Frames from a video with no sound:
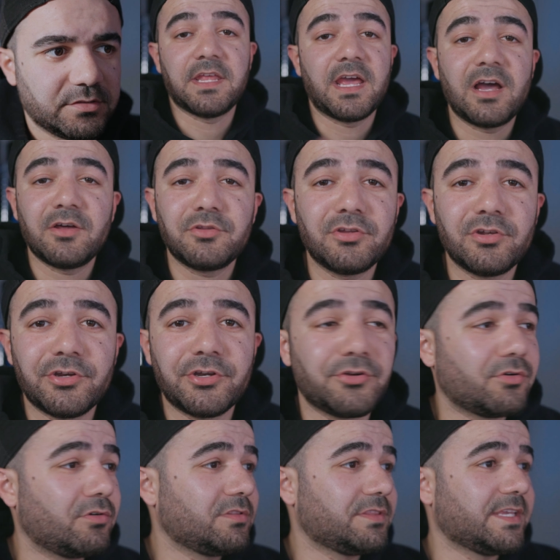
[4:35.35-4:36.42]
And how do you learn
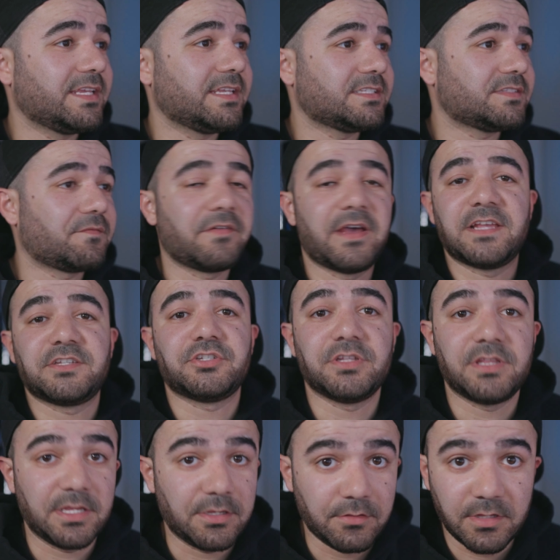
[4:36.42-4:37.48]
all this faster
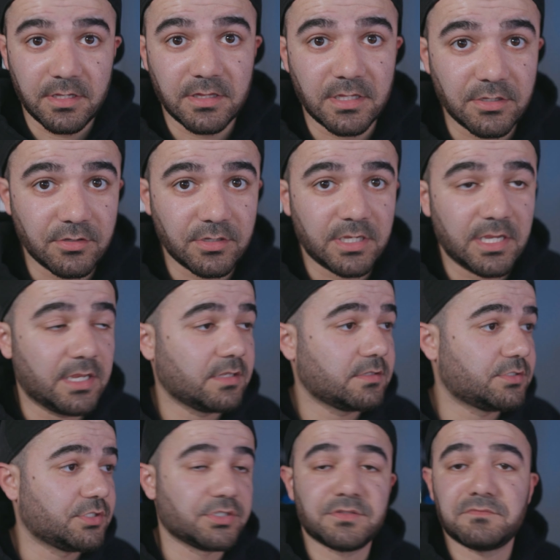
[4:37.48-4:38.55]
than you think that you can?
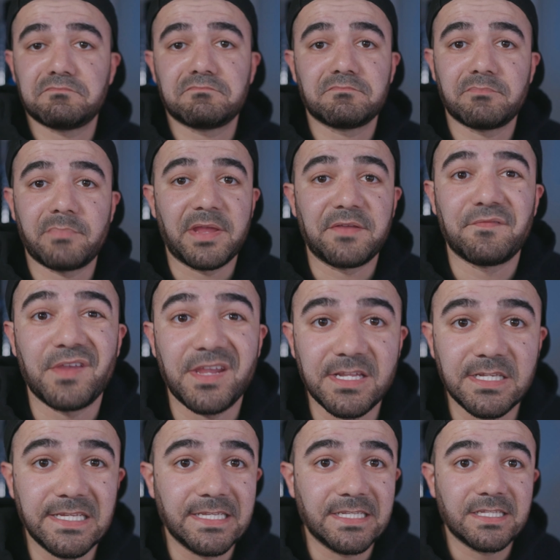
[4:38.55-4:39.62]
Just by
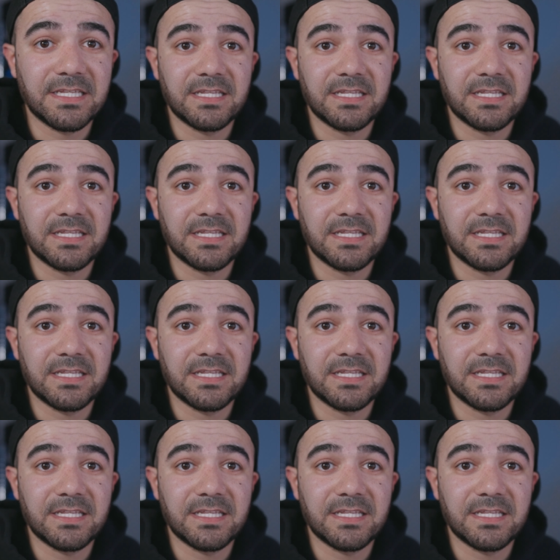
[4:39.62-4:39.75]
failing.